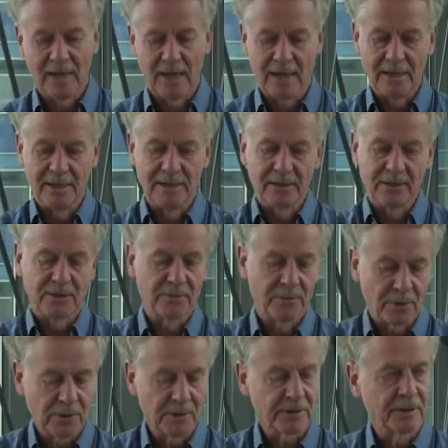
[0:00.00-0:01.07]
and
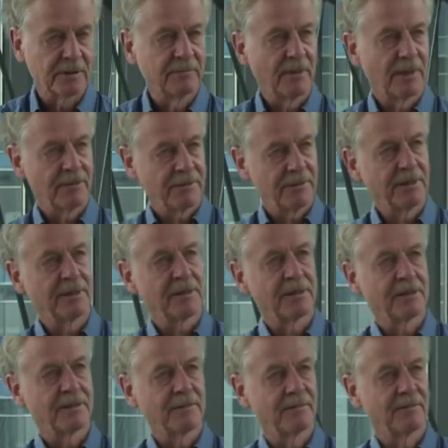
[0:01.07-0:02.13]
support, I think
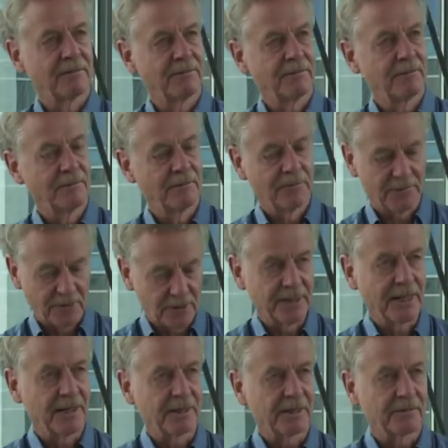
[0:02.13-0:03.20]
is
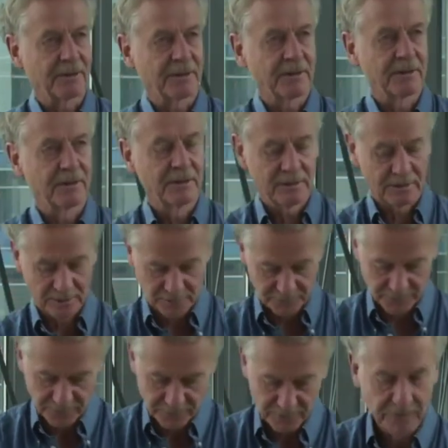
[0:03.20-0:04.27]
very adequate, it's
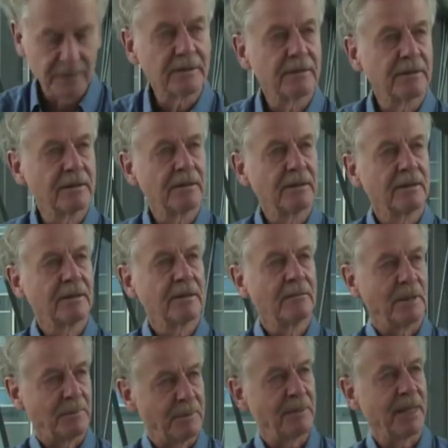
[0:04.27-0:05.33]
very good,
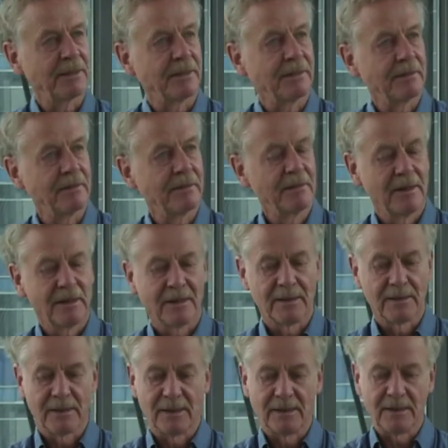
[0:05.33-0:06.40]
maybe better
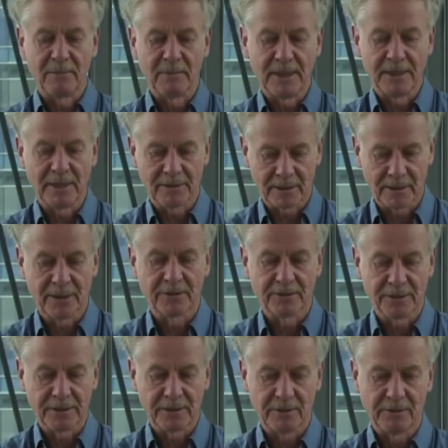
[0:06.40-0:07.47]
than in many other
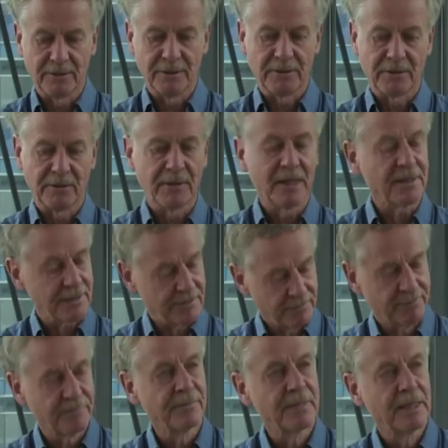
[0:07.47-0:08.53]
countries, including the US.
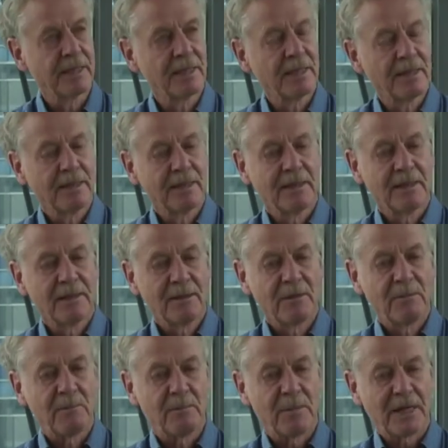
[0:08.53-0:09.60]

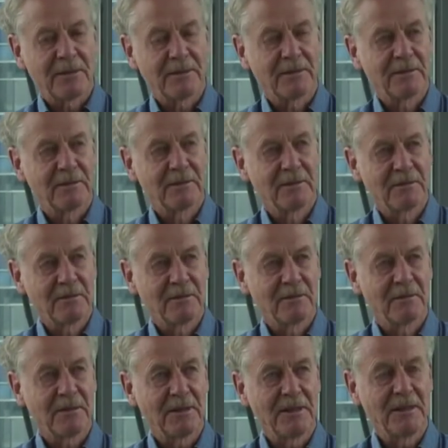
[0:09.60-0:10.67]
But
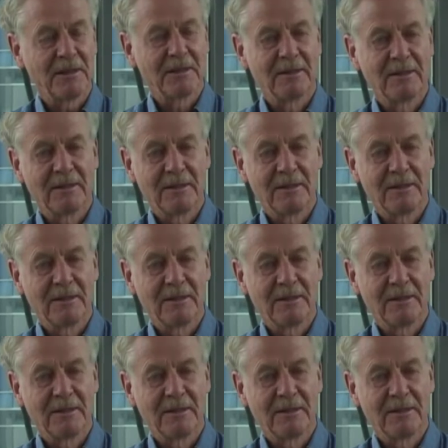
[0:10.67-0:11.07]
the